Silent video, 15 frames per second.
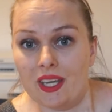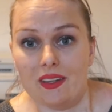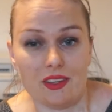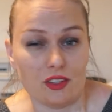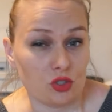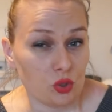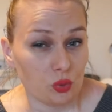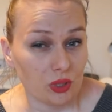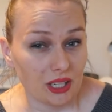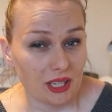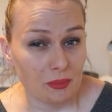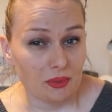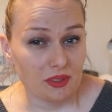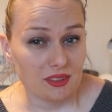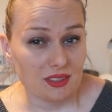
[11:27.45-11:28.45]
There's no
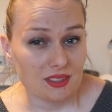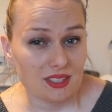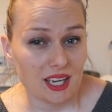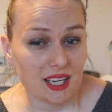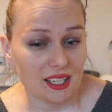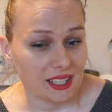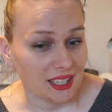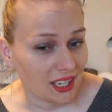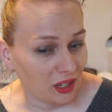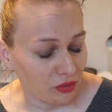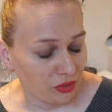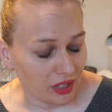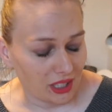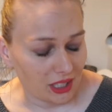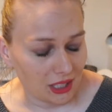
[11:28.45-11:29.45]
labels inside, I can't
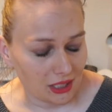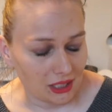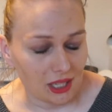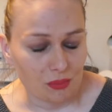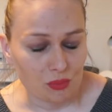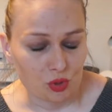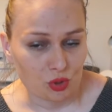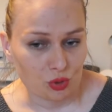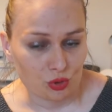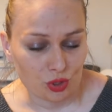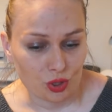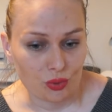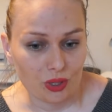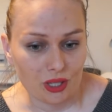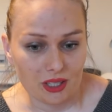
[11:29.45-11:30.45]
find any, I'm so
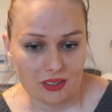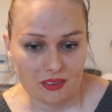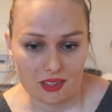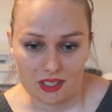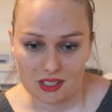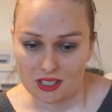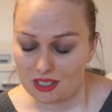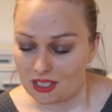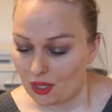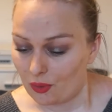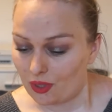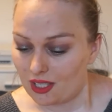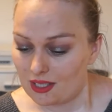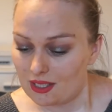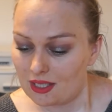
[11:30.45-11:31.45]
sorry, that's just how
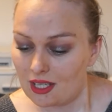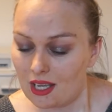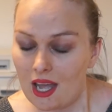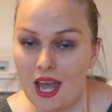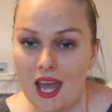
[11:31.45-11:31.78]
it is.